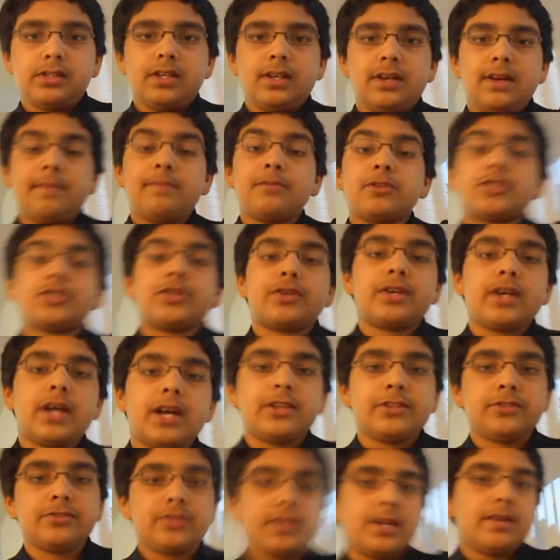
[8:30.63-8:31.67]
Now I'm gonna show you how
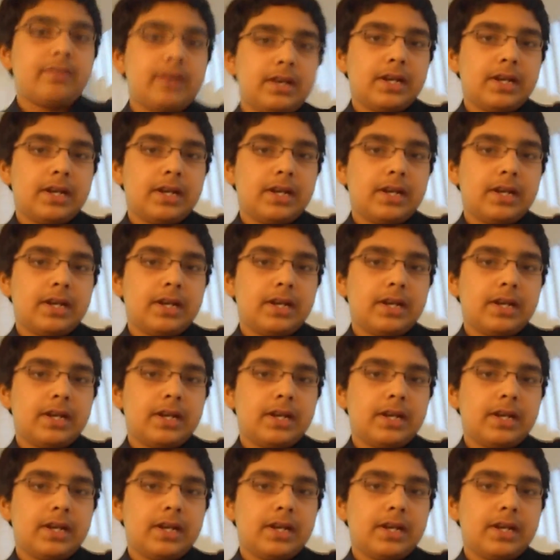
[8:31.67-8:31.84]
to do that